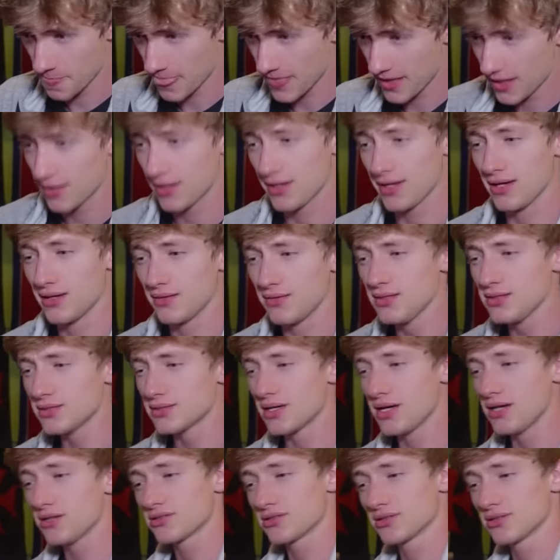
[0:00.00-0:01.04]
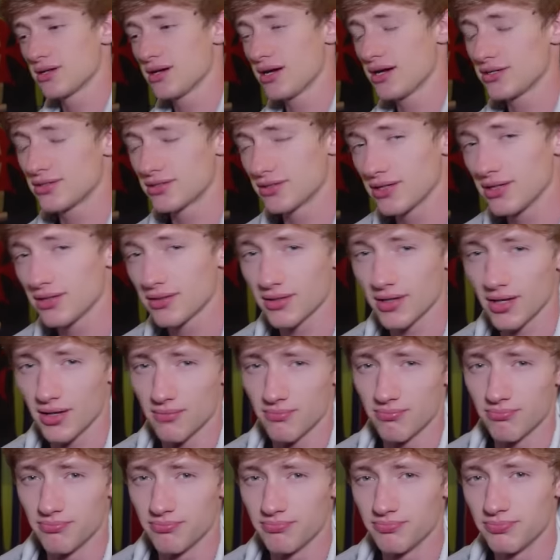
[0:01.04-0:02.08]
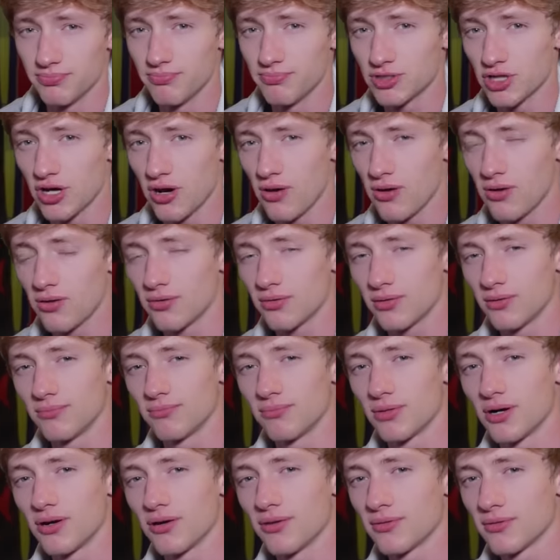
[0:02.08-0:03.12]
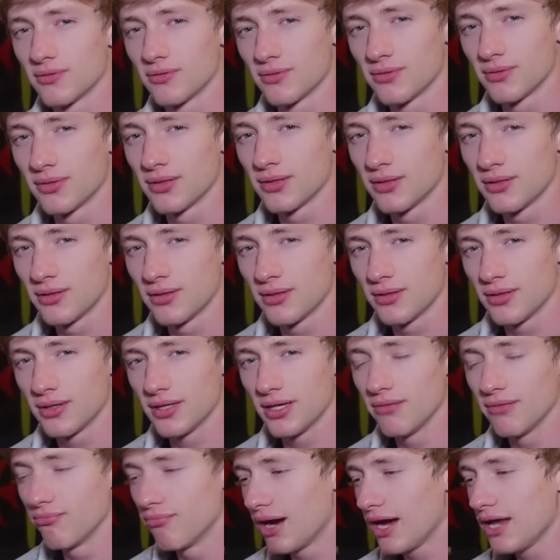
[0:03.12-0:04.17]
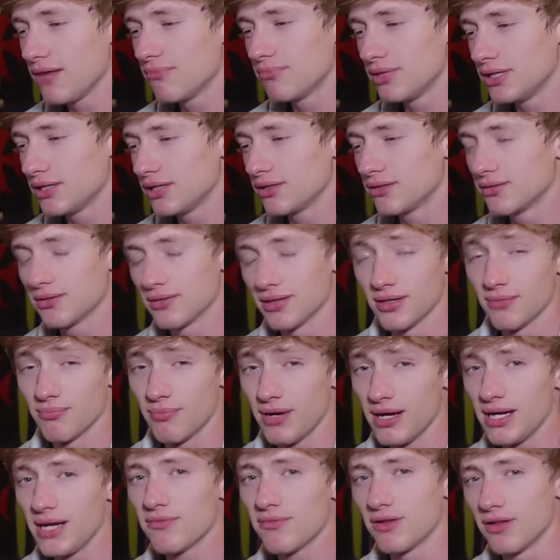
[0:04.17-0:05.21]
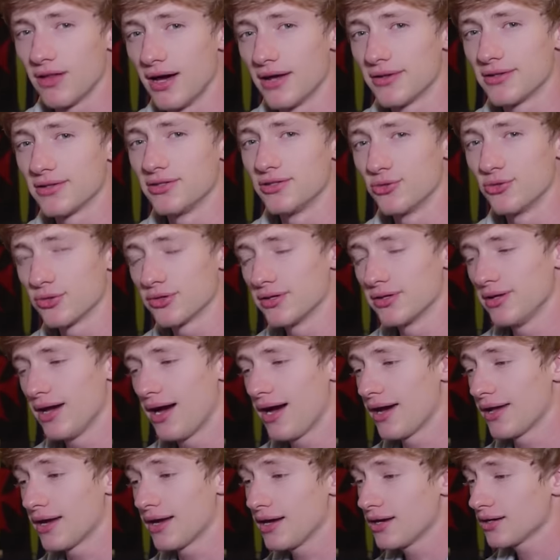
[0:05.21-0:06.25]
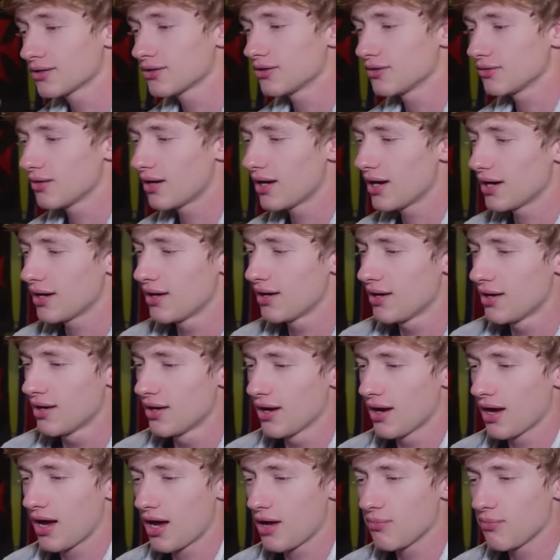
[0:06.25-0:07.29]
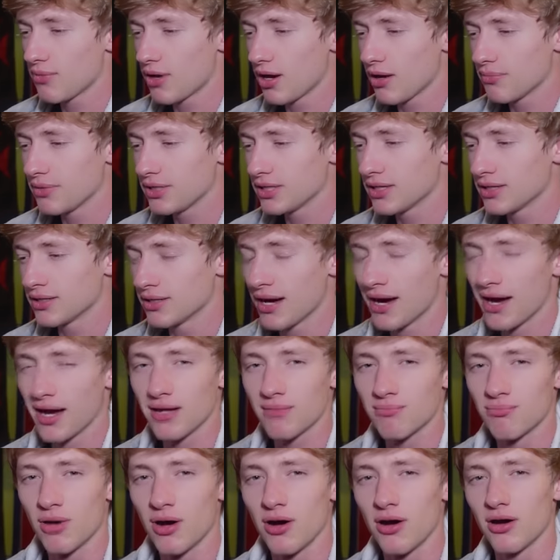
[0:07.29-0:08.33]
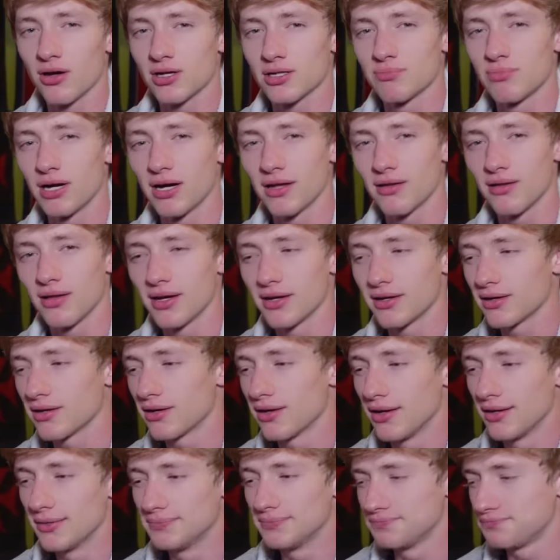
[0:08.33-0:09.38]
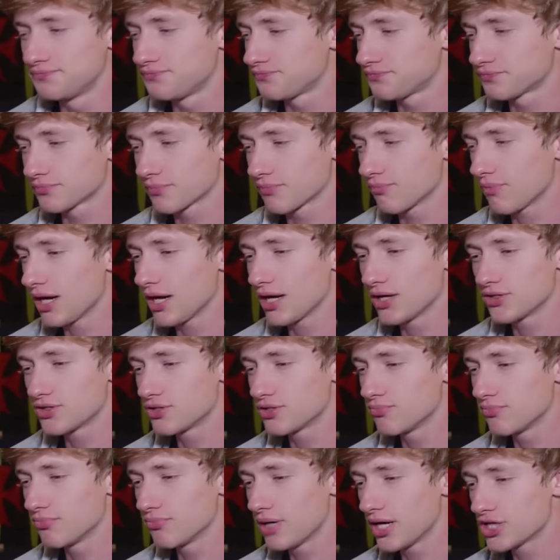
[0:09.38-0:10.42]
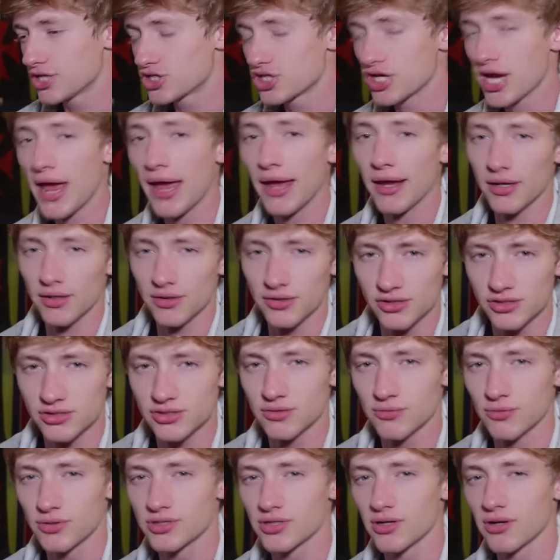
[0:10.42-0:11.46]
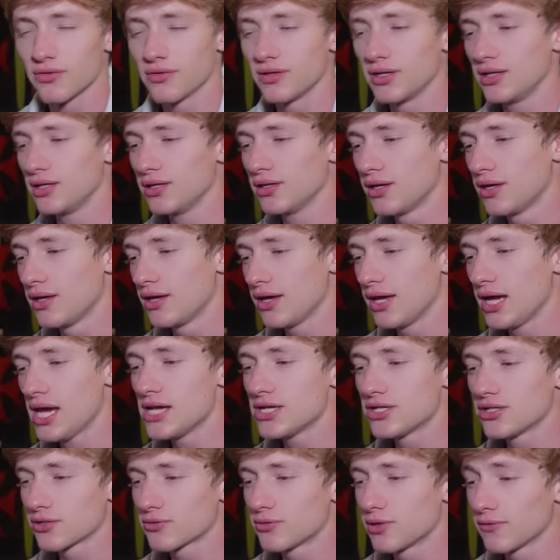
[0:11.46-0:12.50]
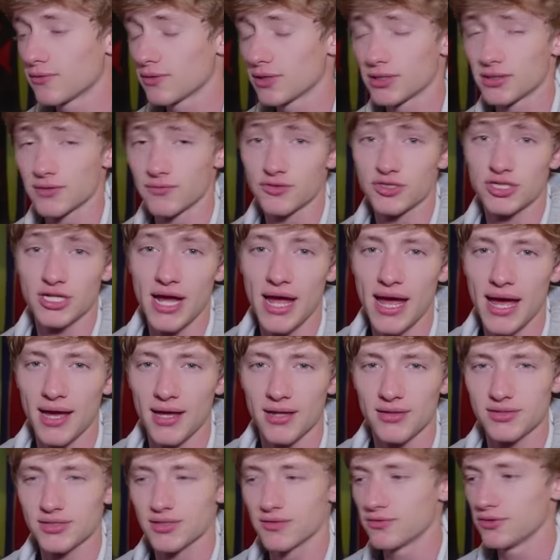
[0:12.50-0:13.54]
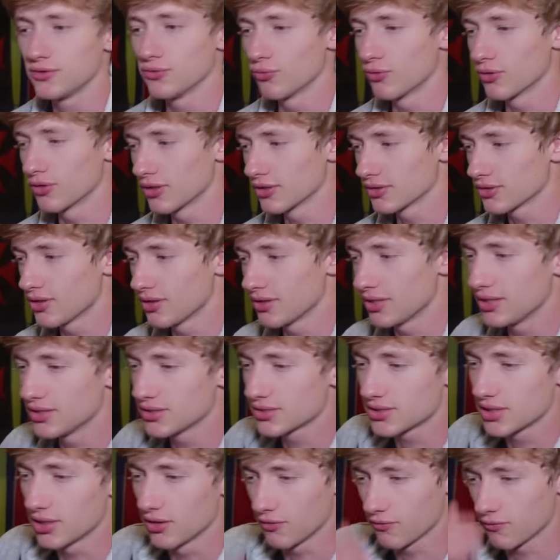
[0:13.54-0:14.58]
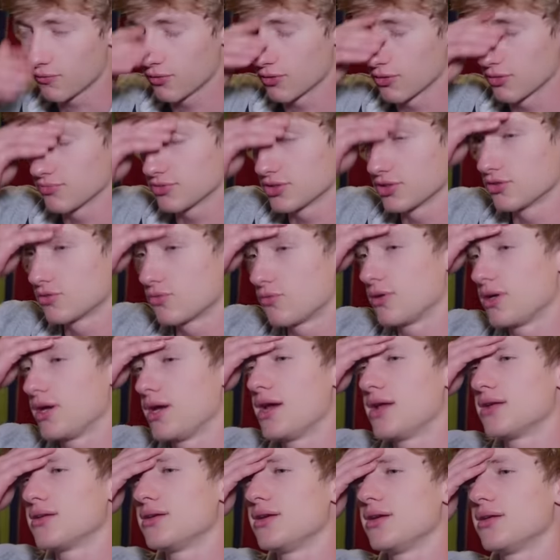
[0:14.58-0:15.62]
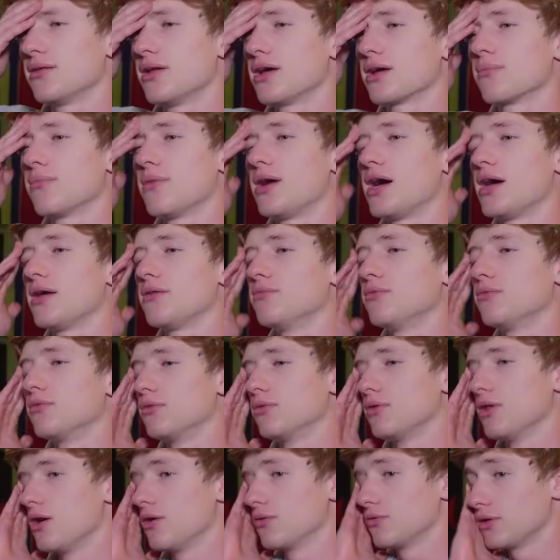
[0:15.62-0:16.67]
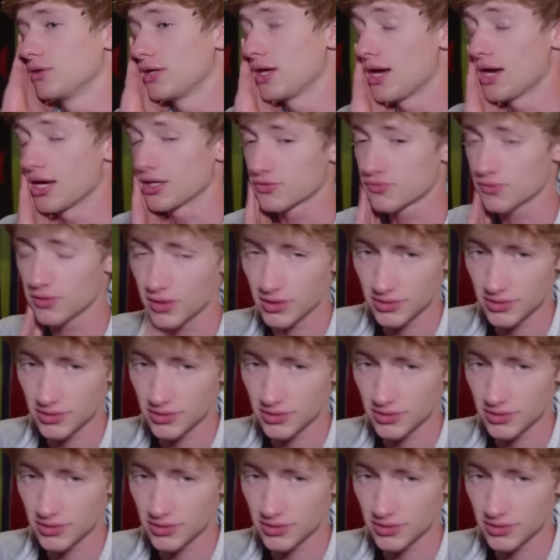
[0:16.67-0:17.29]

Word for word: and these Asian guys are getting kind of tall, bro. It might be it might have a lot to do with the diet. I ain't gonna lie. I'll, I'll be getting height mogged by like um, by by Changs, which are the Asian equivalent of Chads, if you weren't on incel forums in 2018 like my lonely ass was.